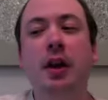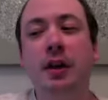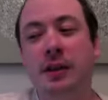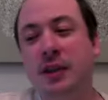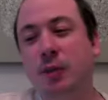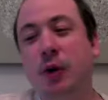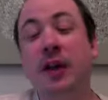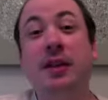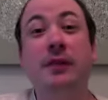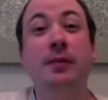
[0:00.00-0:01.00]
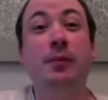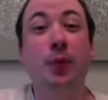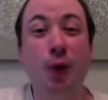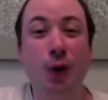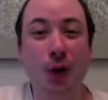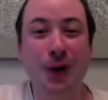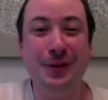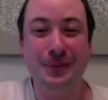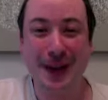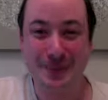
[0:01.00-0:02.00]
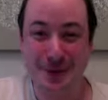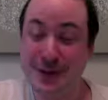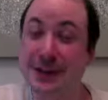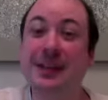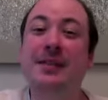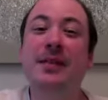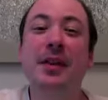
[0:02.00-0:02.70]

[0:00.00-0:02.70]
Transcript: This one has even more peppers in it,